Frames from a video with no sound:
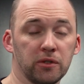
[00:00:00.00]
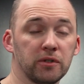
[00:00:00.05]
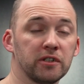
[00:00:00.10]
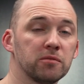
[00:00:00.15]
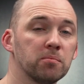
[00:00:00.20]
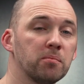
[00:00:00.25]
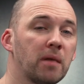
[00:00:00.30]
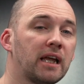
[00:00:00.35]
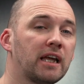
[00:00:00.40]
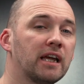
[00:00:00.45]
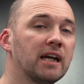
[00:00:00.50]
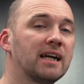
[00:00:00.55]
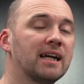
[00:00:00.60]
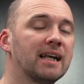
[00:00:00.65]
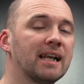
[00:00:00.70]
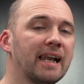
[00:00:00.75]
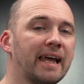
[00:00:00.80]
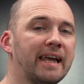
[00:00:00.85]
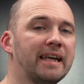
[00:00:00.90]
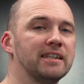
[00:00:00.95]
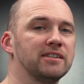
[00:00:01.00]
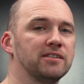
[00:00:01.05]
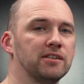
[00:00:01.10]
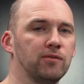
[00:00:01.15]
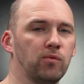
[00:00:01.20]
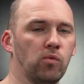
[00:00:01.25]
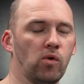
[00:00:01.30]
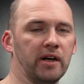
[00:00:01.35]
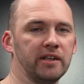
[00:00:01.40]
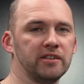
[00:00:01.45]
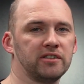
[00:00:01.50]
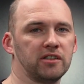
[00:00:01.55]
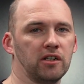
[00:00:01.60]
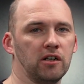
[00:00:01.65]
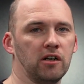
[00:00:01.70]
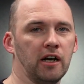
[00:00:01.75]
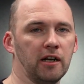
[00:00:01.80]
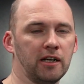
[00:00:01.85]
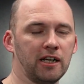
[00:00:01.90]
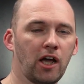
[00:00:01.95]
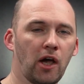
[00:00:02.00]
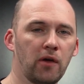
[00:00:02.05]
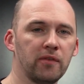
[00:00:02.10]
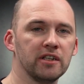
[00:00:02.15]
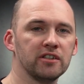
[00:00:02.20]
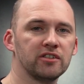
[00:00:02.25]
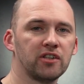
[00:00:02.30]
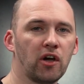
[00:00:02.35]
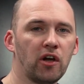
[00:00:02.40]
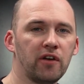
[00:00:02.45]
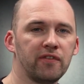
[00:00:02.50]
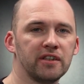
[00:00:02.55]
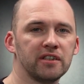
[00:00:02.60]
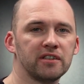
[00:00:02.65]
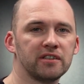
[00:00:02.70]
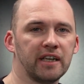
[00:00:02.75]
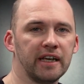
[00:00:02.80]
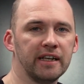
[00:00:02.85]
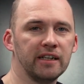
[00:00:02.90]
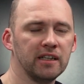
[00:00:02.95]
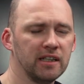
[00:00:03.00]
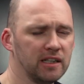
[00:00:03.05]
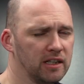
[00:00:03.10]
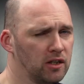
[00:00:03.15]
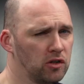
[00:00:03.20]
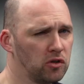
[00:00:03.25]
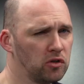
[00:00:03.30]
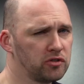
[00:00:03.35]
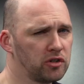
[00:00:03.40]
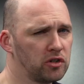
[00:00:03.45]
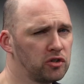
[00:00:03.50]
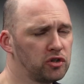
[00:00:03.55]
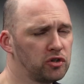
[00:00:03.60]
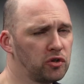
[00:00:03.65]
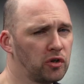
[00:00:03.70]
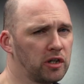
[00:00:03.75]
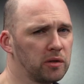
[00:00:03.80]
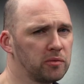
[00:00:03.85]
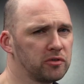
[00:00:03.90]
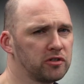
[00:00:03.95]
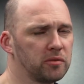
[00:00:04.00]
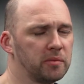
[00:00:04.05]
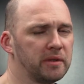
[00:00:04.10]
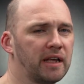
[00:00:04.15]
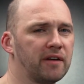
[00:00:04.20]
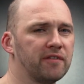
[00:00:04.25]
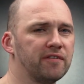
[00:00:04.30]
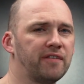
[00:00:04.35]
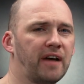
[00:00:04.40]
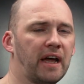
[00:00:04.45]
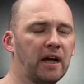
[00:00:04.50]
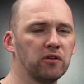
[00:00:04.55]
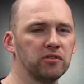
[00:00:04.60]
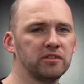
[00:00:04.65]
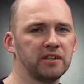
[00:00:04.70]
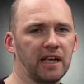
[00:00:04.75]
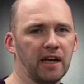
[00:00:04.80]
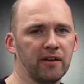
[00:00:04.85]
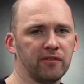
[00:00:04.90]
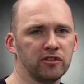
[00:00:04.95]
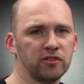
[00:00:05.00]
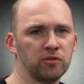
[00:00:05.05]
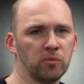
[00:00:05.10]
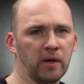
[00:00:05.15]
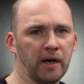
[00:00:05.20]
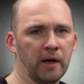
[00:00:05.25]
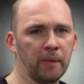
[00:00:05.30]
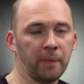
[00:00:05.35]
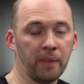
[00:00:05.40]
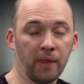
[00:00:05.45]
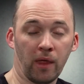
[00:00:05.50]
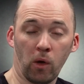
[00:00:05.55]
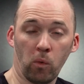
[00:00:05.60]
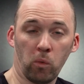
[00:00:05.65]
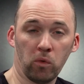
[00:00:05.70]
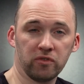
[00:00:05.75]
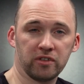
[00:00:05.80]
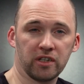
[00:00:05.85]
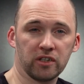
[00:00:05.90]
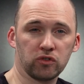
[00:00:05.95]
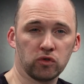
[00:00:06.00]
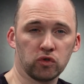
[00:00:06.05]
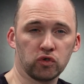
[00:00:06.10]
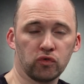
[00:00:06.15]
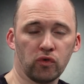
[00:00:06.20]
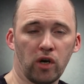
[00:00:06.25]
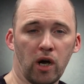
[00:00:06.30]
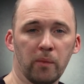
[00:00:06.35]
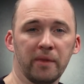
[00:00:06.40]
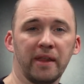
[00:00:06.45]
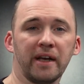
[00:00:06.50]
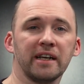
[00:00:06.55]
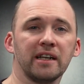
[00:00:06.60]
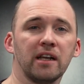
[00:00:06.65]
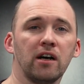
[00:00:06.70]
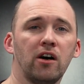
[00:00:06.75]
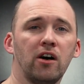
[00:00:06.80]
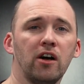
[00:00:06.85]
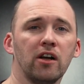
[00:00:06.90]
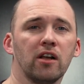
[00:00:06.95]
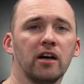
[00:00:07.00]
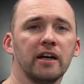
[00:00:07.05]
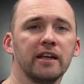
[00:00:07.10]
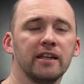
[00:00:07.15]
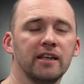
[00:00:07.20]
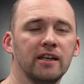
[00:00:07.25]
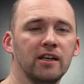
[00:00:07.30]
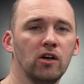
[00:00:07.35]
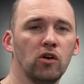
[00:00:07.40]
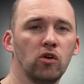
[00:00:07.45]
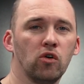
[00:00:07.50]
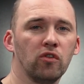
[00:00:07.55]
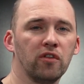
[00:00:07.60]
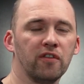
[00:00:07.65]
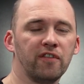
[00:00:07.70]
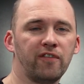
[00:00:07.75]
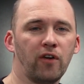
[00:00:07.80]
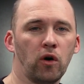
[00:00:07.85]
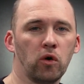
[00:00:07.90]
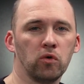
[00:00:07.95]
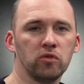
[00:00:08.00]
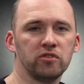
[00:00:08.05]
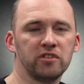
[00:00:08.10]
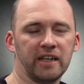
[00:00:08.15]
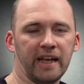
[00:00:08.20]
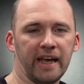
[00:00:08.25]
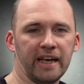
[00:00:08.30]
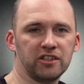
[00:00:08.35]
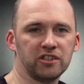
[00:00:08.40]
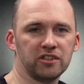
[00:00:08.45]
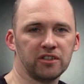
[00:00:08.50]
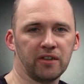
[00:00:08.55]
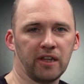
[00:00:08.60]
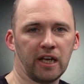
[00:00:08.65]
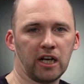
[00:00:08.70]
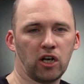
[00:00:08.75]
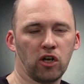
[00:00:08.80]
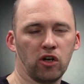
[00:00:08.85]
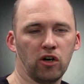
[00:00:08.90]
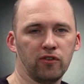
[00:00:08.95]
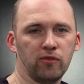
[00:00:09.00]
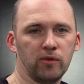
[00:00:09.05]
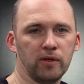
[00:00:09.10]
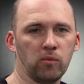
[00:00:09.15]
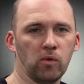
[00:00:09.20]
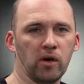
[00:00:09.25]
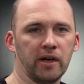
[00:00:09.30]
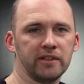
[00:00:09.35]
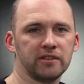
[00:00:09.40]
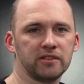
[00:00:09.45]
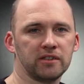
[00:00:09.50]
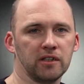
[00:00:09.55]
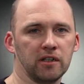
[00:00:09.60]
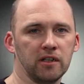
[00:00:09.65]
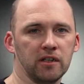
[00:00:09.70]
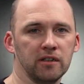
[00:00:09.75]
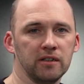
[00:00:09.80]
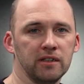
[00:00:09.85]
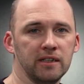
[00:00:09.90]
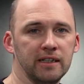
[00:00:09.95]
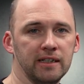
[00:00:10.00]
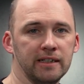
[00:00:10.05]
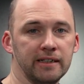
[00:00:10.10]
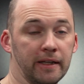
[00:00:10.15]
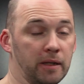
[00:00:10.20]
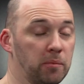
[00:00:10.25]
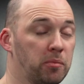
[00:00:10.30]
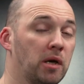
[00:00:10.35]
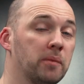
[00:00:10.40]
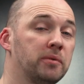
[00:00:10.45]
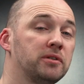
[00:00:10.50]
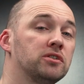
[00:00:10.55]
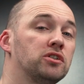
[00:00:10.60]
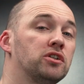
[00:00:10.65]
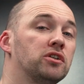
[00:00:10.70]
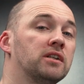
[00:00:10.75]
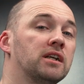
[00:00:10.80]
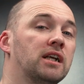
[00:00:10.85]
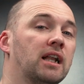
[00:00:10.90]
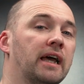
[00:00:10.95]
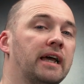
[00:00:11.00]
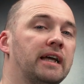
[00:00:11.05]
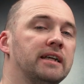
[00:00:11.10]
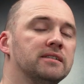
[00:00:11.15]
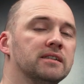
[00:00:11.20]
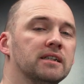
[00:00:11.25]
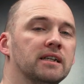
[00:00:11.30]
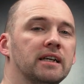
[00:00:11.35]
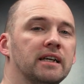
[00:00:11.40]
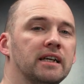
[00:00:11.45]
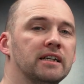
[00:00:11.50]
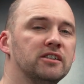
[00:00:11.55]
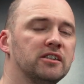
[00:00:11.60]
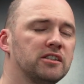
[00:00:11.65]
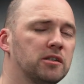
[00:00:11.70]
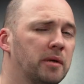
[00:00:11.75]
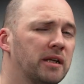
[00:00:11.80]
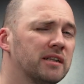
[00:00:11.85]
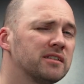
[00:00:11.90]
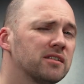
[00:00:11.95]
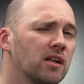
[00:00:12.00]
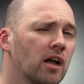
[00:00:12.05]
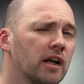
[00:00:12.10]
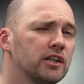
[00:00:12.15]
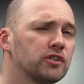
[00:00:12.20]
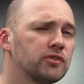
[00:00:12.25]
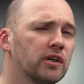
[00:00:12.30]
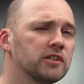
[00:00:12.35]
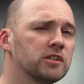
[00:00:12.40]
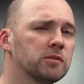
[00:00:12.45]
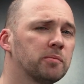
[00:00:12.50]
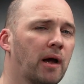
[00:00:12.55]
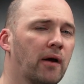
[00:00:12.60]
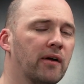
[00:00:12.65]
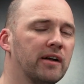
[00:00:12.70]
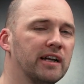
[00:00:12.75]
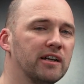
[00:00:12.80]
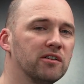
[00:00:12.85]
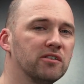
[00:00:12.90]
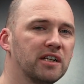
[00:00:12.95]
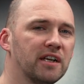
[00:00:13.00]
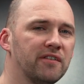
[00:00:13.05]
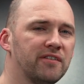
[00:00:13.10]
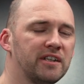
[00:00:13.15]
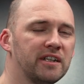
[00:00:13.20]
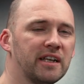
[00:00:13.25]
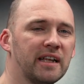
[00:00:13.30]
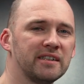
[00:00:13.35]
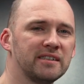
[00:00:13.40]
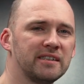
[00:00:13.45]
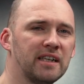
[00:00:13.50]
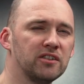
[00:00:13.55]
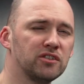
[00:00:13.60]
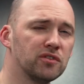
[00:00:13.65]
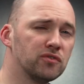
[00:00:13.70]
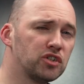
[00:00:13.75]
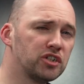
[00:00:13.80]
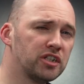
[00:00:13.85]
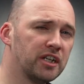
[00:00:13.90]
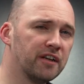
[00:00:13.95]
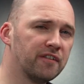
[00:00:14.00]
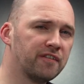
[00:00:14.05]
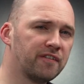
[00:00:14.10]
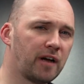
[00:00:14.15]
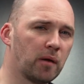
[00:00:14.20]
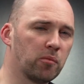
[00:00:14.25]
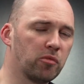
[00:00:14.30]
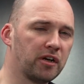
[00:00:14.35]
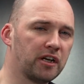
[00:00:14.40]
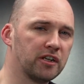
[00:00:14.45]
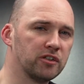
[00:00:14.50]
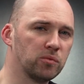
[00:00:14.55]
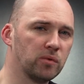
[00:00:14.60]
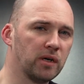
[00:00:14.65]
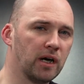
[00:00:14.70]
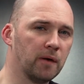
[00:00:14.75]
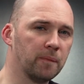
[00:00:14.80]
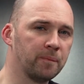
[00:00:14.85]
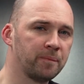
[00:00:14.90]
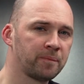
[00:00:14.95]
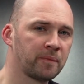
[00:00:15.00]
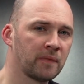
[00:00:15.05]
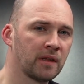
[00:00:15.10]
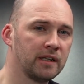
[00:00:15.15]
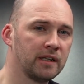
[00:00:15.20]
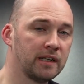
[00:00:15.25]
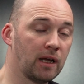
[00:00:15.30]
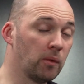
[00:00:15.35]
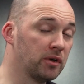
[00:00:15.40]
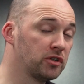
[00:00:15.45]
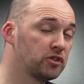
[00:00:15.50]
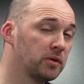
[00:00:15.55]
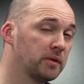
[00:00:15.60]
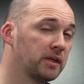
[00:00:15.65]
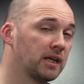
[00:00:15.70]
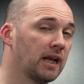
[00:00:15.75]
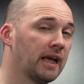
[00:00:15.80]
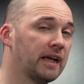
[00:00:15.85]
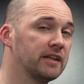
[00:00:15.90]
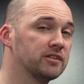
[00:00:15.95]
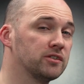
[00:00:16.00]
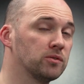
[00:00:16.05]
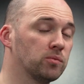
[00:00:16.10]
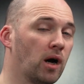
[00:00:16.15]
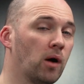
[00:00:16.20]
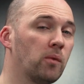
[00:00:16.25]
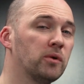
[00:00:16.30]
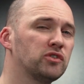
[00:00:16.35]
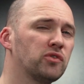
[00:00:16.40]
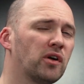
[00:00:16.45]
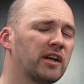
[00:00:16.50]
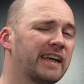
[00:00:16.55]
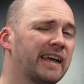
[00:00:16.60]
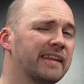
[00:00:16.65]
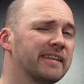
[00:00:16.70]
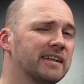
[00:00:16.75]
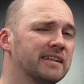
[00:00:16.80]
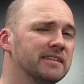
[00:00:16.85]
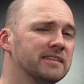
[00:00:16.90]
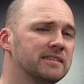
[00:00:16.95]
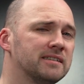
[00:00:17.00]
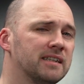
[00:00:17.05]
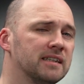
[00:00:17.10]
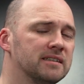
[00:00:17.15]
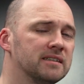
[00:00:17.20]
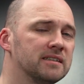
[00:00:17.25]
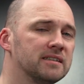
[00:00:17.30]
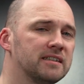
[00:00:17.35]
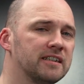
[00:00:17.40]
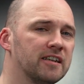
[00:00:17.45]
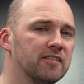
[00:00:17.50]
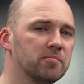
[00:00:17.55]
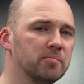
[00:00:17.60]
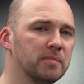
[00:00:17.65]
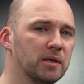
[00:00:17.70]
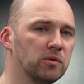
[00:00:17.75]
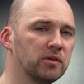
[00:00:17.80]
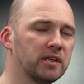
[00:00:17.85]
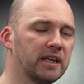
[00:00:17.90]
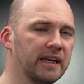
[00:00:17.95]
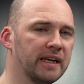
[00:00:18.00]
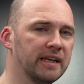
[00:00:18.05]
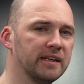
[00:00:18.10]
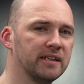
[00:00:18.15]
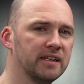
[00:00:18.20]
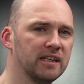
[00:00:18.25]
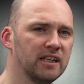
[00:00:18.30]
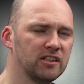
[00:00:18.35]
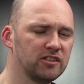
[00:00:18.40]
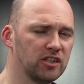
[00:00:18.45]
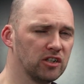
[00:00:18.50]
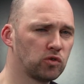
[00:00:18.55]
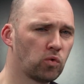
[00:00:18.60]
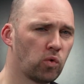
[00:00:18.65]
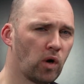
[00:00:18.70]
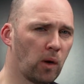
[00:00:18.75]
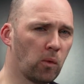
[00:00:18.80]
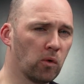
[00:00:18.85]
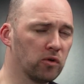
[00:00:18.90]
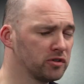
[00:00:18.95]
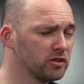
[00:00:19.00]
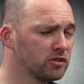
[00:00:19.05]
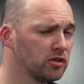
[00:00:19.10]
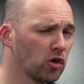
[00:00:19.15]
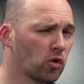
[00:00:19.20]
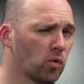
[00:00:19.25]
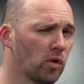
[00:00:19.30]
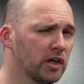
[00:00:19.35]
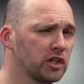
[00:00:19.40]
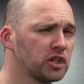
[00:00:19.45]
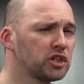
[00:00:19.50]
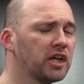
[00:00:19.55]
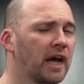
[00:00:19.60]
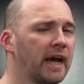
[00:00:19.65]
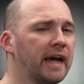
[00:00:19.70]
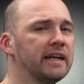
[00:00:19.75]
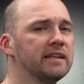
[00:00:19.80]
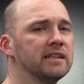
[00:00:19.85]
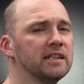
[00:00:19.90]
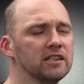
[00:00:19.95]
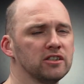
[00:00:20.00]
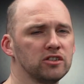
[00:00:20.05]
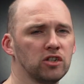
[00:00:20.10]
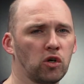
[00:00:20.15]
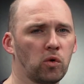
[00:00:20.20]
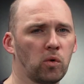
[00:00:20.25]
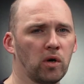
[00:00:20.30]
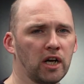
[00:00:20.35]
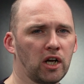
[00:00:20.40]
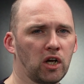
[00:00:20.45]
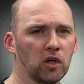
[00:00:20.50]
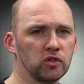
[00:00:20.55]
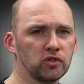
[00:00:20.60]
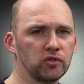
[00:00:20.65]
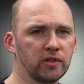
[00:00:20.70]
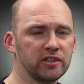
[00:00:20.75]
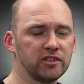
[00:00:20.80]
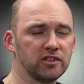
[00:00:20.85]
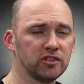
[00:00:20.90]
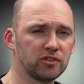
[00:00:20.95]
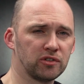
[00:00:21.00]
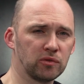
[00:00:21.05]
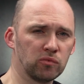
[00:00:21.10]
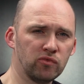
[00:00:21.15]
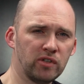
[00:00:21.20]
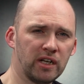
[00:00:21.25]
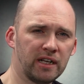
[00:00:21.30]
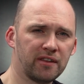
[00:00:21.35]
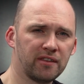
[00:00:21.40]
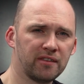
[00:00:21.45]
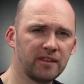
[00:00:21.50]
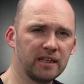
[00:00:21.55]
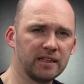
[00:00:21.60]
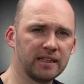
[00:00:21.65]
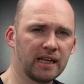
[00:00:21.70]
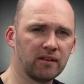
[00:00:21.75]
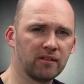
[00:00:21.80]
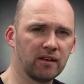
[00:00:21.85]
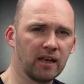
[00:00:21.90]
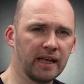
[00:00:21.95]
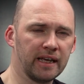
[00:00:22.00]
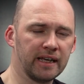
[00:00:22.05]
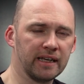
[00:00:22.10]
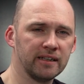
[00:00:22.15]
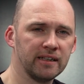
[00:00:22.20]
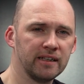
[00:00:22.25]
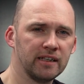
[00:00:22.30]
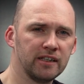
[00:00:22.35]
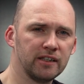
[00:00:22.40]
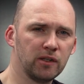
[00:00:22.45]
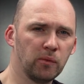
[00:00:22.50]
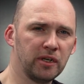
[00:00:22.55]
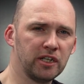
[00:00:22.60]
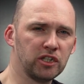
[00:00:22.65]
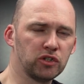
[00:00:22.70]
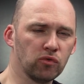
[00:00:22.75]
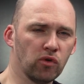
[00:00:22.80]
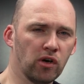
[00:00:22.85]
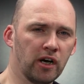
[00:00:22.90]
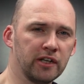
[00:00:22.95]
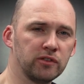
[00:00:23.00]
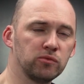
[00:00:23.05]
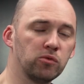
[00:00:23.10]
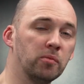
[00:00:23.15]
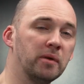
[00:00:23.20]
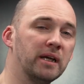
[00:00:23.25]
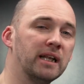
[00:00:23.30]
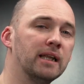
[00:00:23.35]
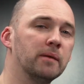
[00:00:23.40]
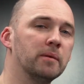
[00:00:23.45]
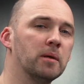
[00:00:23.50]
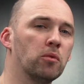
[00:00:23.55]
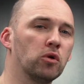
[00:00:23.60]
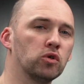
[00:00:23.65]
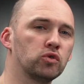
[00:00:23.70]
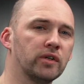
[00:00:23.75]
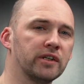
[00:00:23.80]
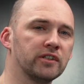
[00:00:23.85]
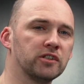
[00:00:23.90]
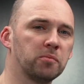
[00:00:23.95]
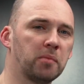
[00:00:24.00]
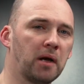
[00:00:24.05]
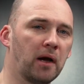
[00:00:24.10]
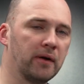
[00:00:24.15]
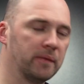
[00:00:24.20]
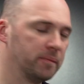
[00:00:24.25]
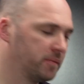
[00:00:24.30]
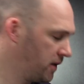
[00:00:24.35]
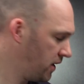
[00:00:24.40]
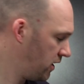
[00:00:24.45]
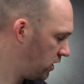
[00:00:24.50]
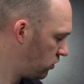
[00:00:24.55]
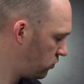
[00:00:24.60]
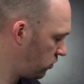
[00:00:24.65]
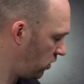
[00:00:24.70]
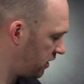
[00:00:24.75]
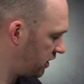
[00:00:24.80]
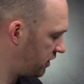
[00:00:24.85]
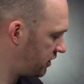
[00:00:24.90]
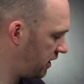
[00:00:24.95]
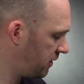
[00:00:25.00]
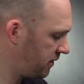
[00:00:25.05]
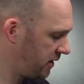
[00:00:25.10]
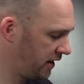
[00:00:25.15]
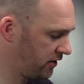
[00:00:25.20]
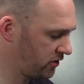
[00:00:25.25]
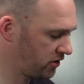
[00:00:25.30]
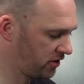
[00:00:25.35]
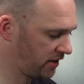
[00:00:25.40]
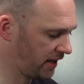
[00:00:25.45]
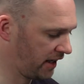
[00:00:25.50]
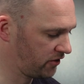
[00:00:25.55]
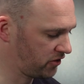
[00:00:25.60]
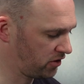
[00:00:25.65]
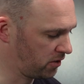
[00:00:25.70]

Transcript: going to do is make a glaze of White Scar and coat this over the skin and also join up some of that veil together as well. Once that's all dry, we're then going to highlight all the folds and edges of that cloth with White Scar. Now the purpose of doing the glaze is it's going to be slightly transparent and it will give you that sense of sheer fabric as well. Now when doing glaze as well, we're trying to get the consistency of milk here. So it's quite watery. It's not quite a shade, it's not quite a contrast, it's just a really thin down layer that when it dries will be a little bit more transparent. So what I'm gonna do is just get